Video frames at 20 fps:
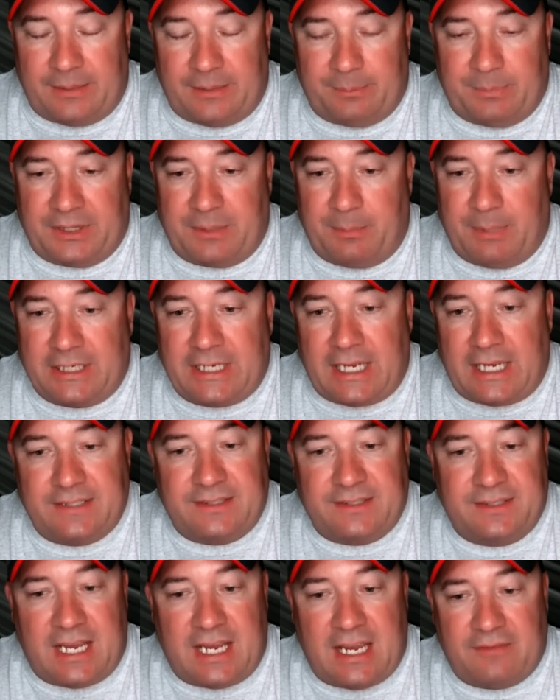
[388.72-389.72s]
But the Buckeye
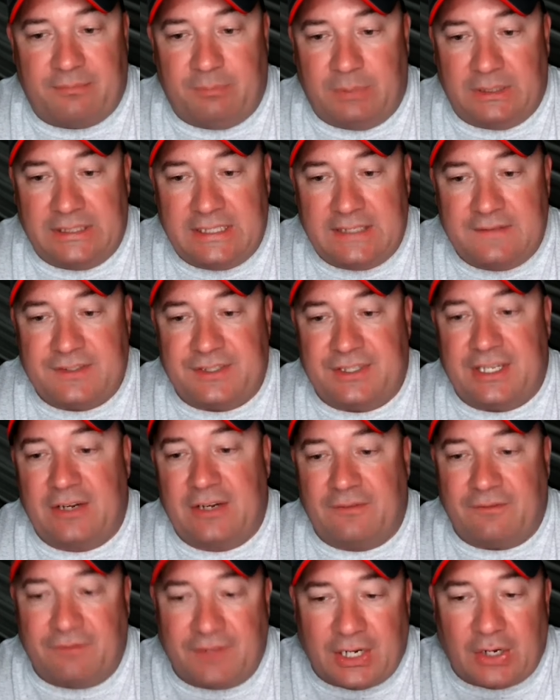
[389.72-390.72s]
staff believes they're
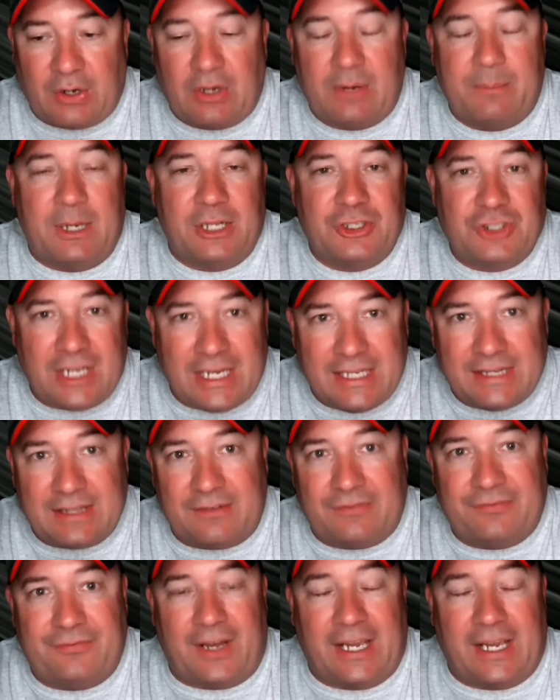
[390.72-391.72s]
very much in the
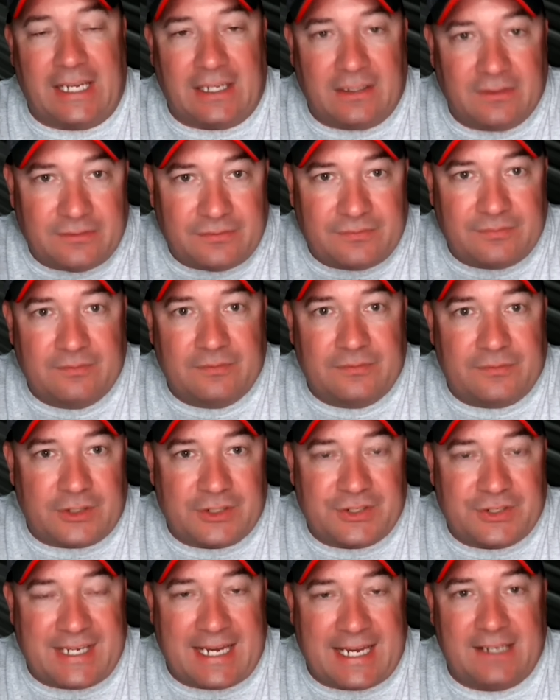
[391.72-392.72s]
fight for
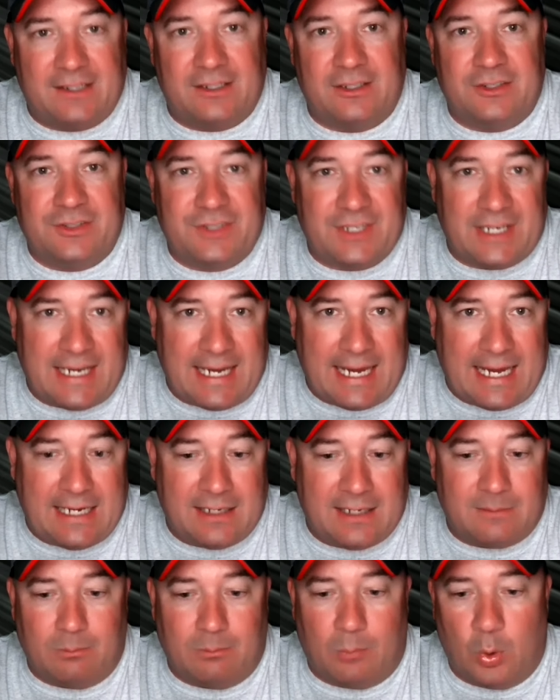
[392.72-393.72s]
Sanders
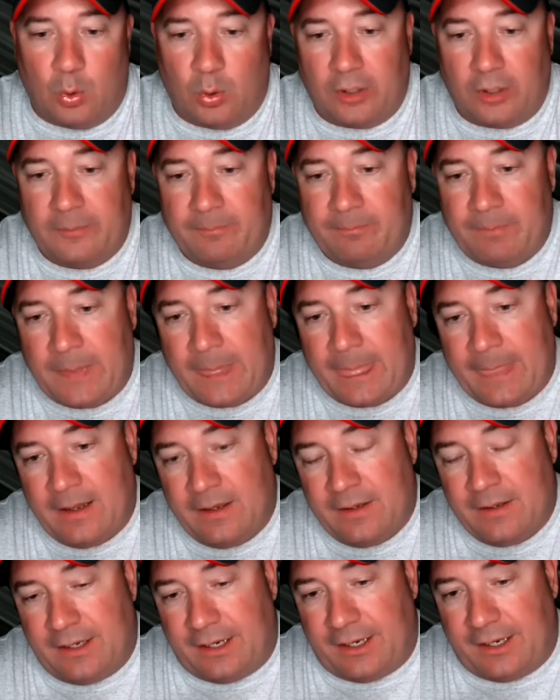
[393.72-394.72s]
and Moore.
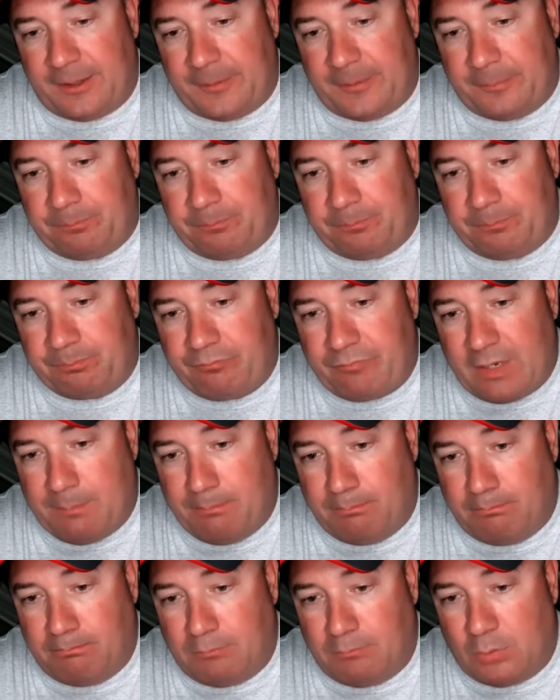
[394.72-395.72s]

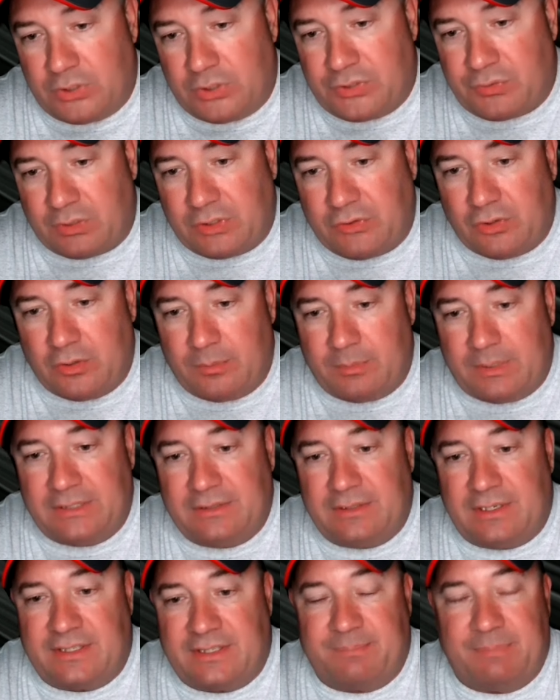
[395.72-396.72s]
Moore's
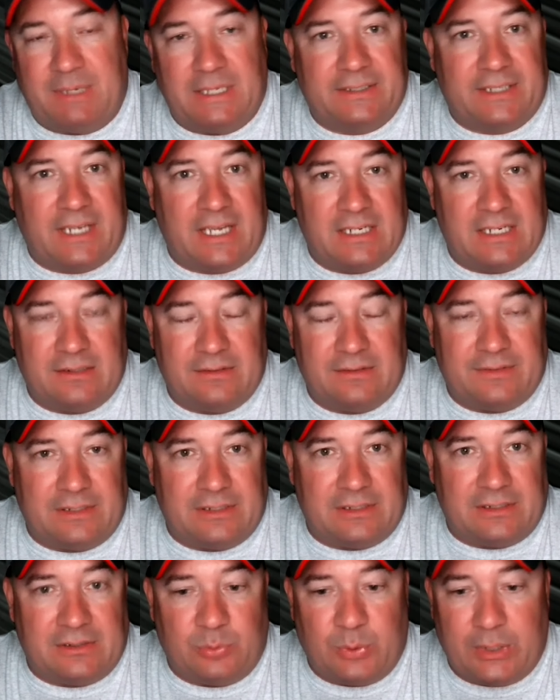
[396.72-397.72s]
recruitment has been kind
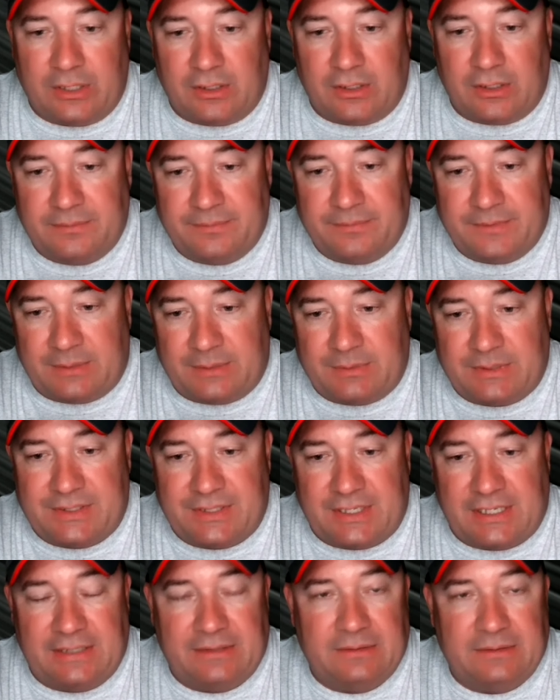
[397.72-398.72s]
of weird, I would
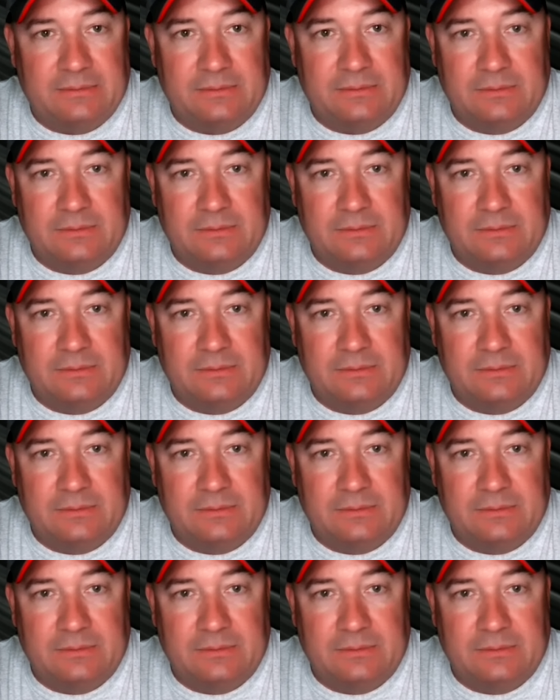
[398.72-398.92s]
say.